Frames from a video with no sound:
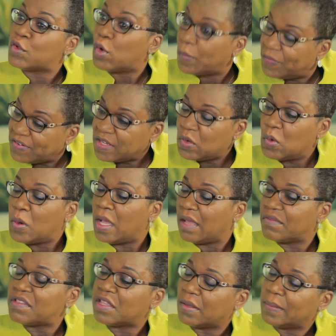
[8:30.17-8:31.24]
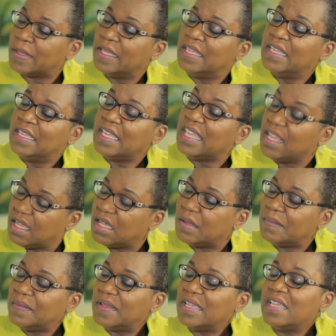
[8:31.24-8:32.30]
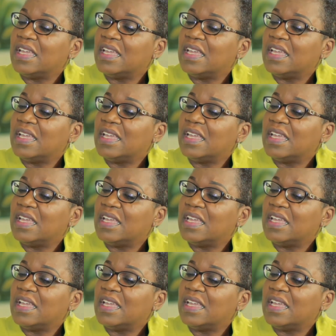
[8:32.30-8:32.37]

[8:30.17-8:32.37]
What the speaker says: hopefully, who have some income,